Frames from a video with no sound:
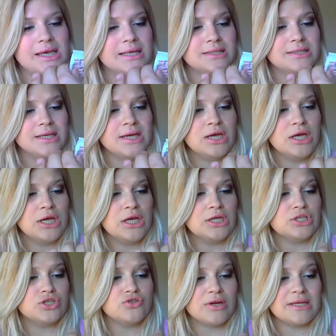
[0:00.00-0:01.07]
It
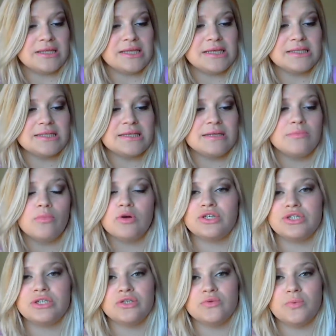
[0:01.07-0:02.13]
strengthens and
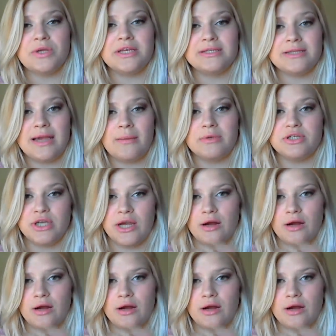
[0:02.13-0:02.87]
moistens weak, damaged